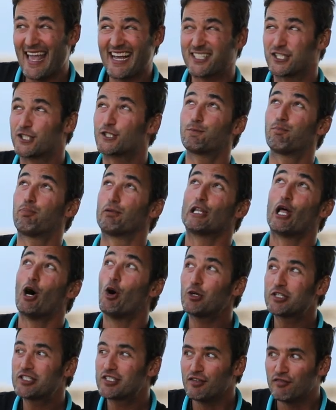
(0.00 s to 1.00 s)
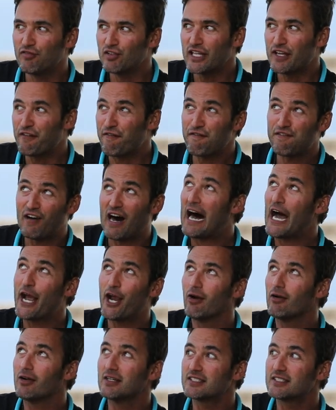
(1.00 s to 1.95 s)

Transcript: explosively fire